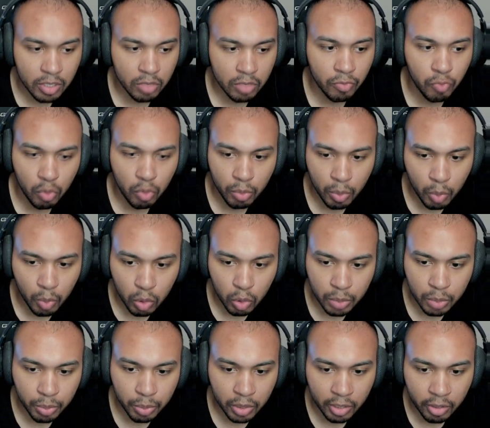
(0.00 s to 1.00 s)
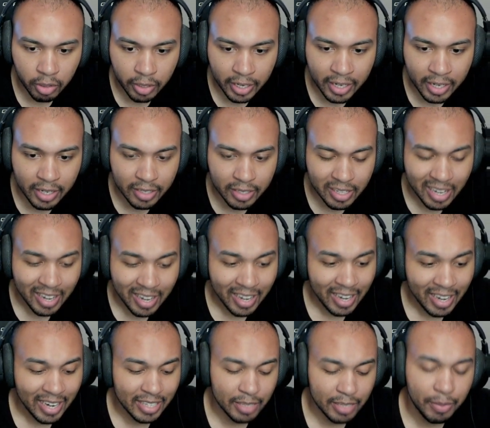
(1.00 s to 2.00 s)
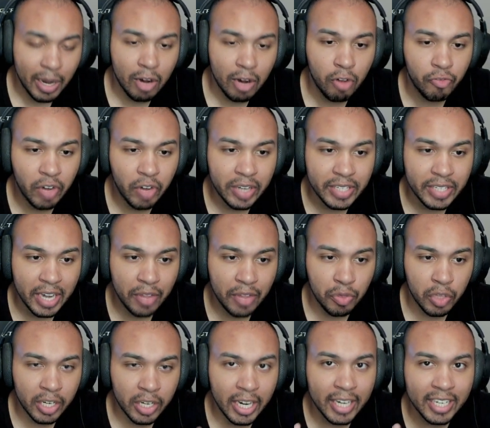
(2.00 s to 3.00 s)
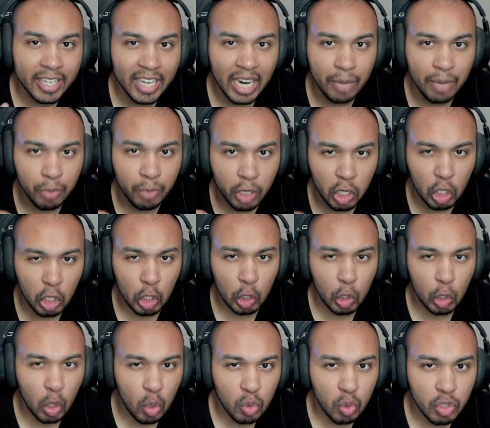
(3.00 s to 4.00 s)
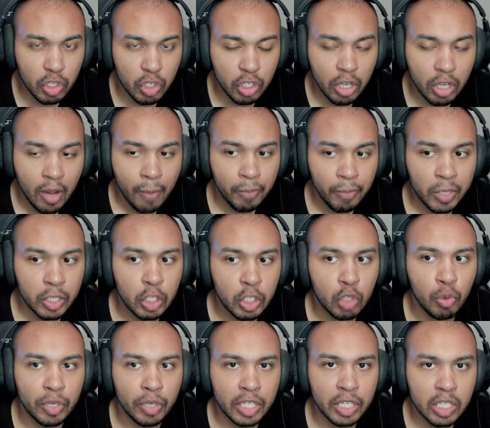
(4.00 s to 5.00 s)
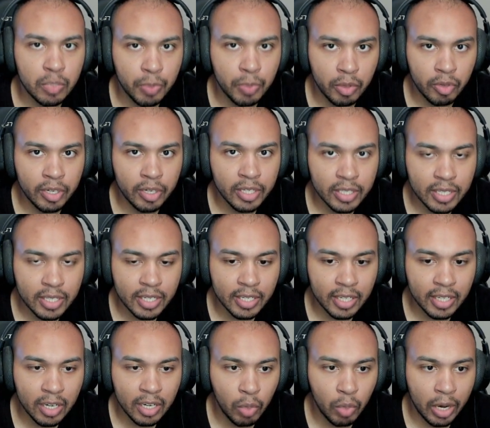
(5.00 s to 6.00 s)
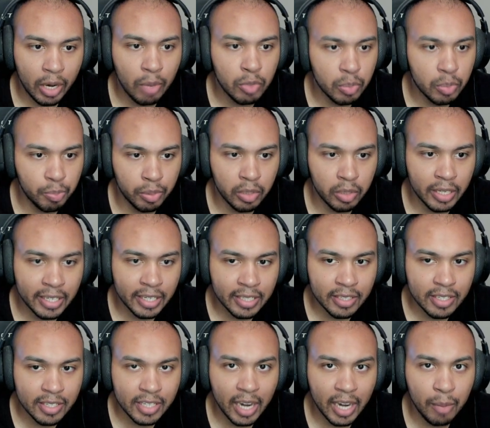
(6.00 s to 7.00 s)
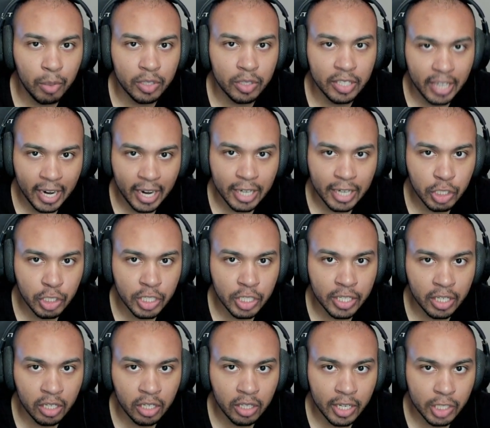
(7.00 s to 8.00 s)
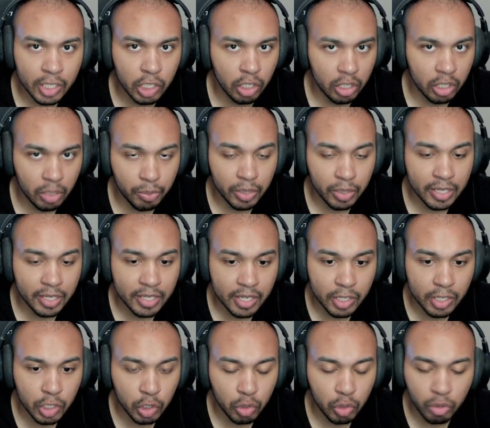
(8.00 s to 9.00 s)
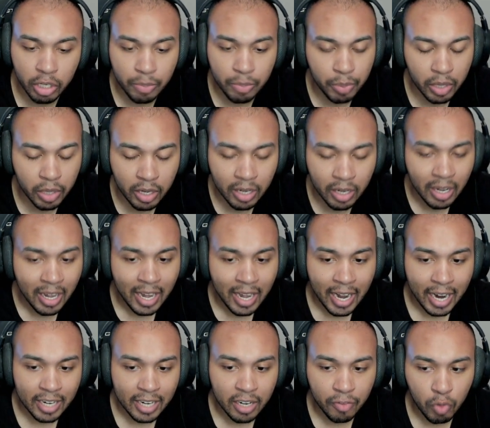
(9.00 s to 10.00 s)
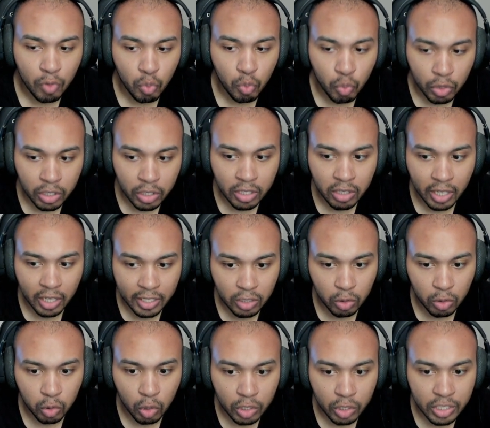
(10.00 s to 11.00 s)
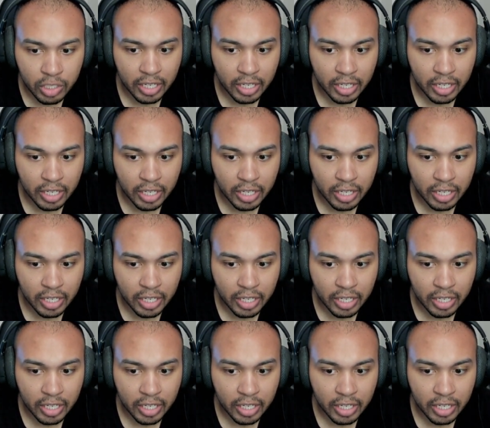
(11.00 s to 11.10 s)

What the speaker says: form of multiplayer in it. As a matter of fact, I think I came close to experiencing it when I was playing this game on the HD collection on the PlayStation 3, but I never really looked